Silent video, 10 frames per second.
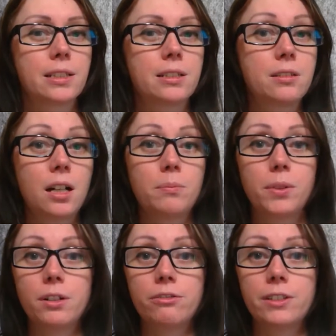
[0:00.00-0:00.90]
It's not
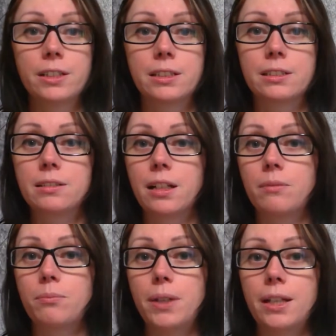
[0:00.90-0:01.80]
perfect, it's
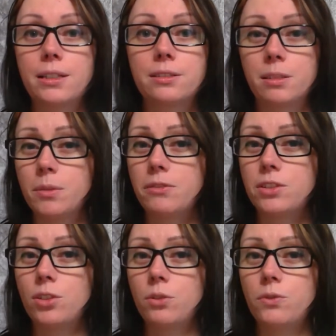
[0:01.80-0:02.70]
not best, some of
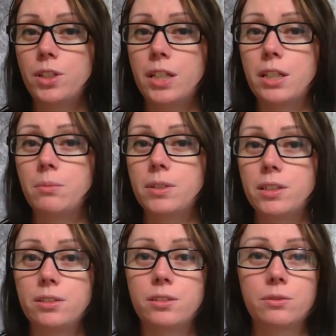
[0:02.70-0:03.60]
it's overkill, but
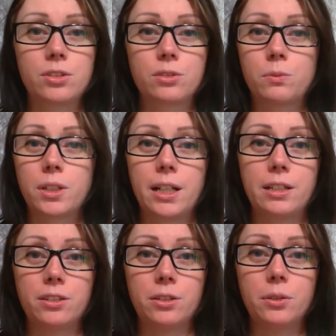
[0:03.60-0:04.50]
this is just what
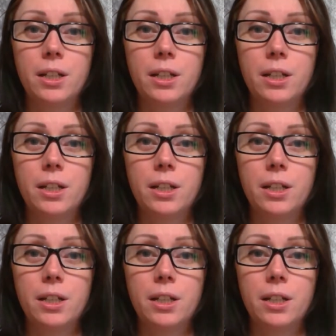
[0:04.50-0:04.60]
I do.